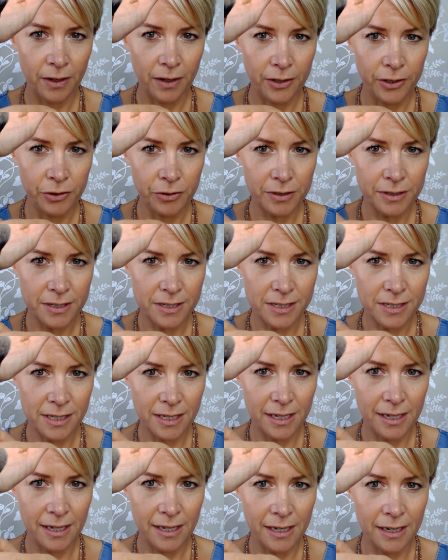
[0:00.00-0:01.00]
And you can
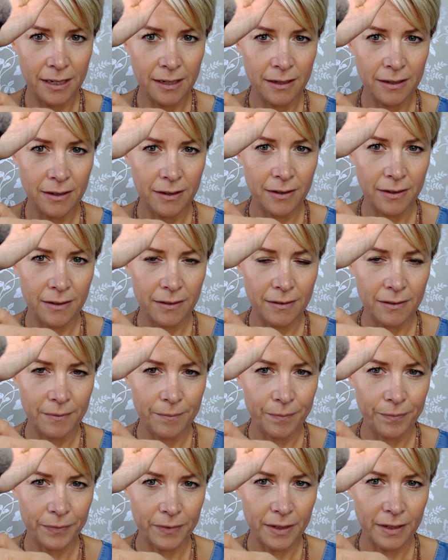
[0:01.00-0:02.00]
see
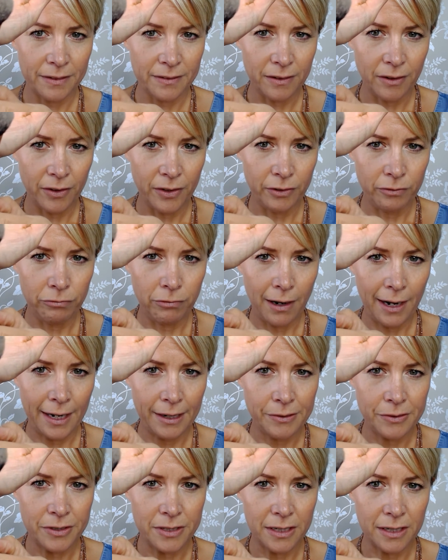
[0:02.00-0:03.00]
it's kind of
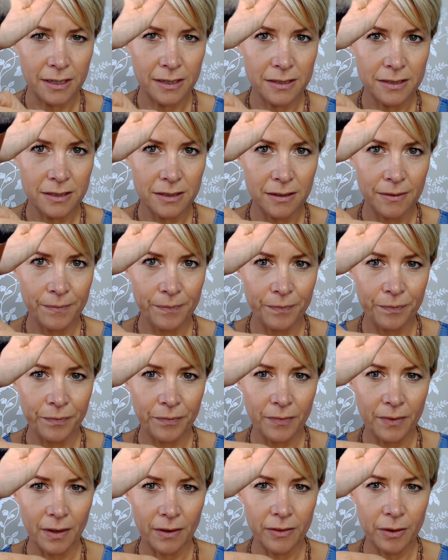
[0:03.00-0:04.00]
rounded
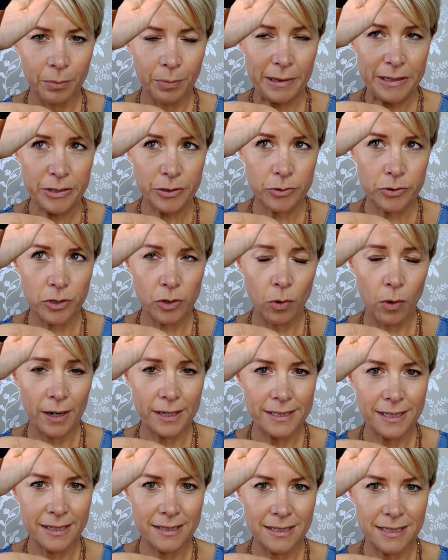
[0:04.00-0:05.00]
and the bristles are
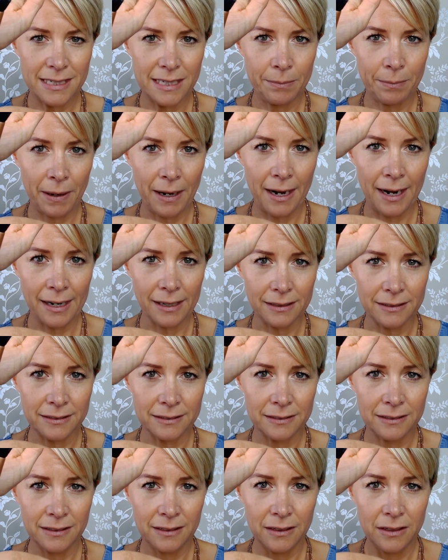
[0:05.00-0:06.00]
quite densely
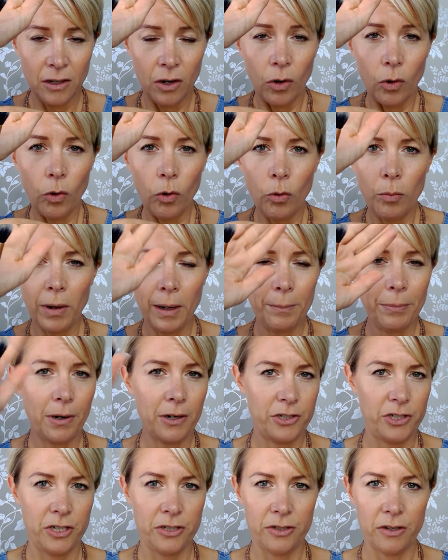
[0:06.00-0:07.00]
packed. All my
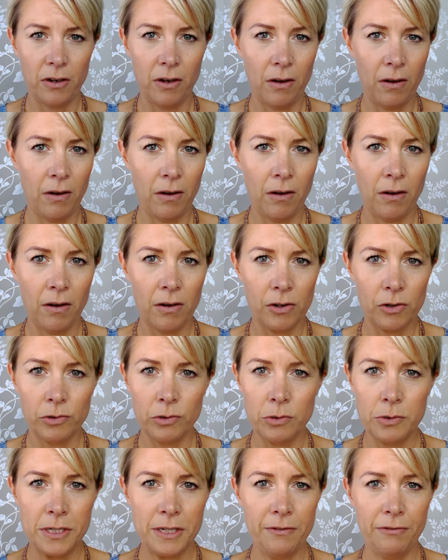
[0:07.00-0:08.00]
brushes are
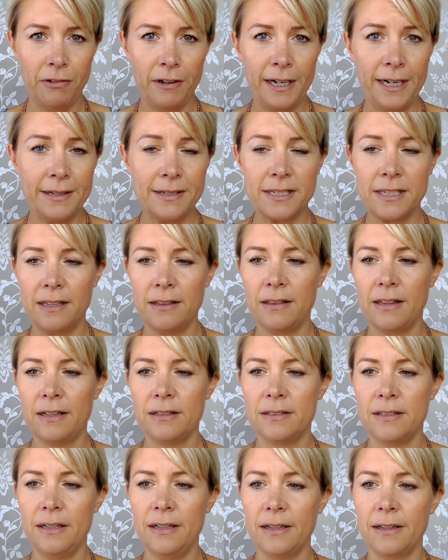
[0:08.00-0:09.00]
cruelty-free and
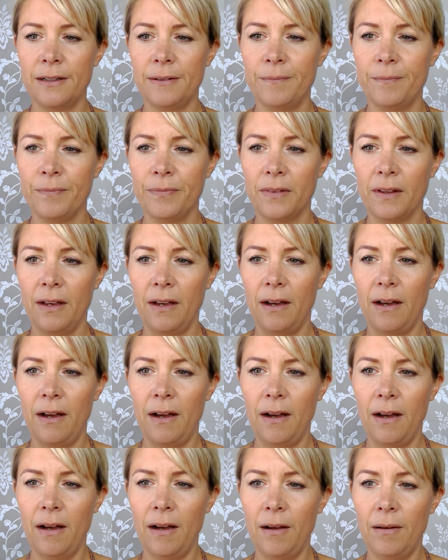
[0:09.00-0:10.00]
synthetic.
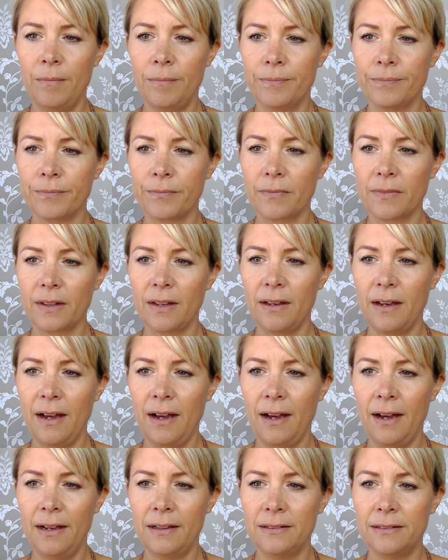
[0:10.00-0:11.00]
And
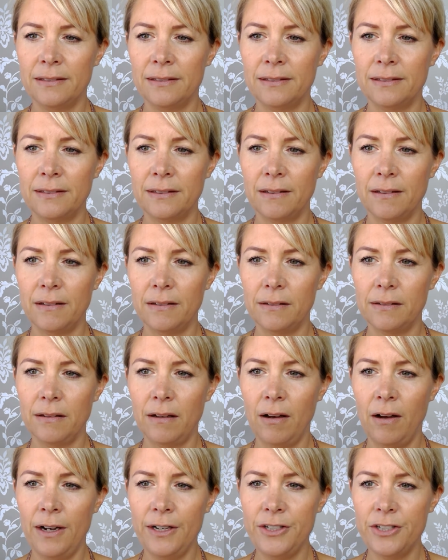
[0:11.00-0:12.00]

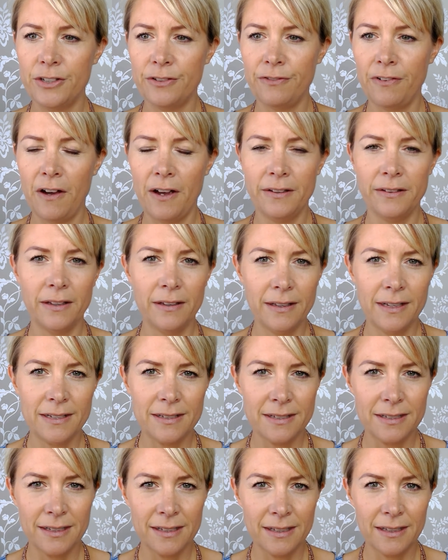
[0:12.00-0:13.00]
I just find that
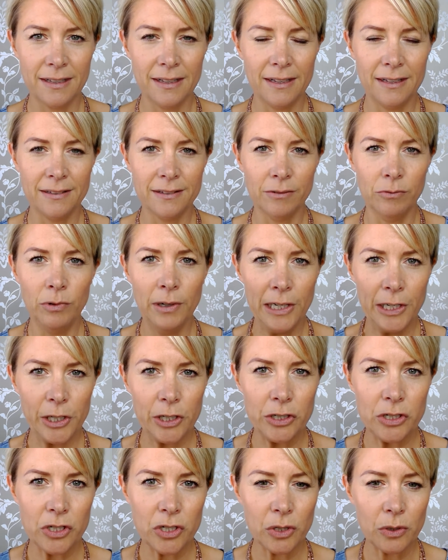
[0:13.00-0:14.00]
this is a really
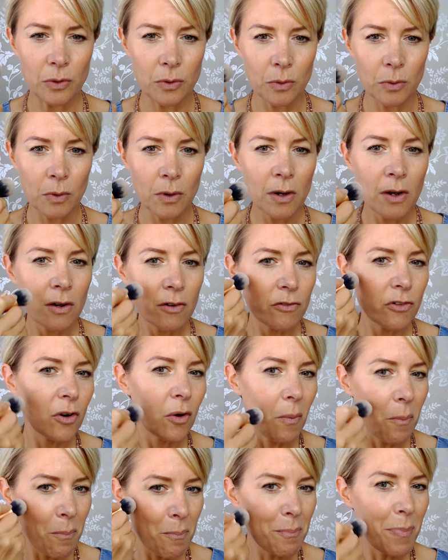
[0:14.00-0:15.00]
good tool
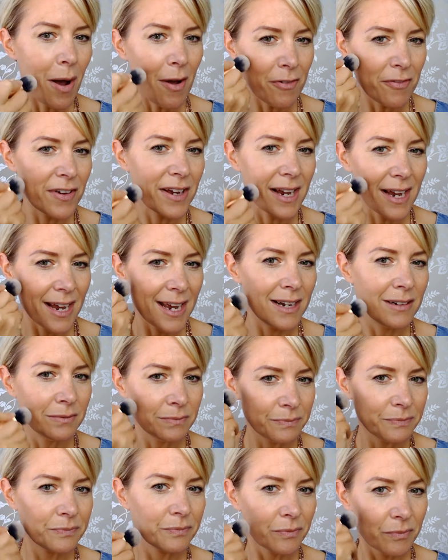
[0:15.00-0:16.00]
for buffing in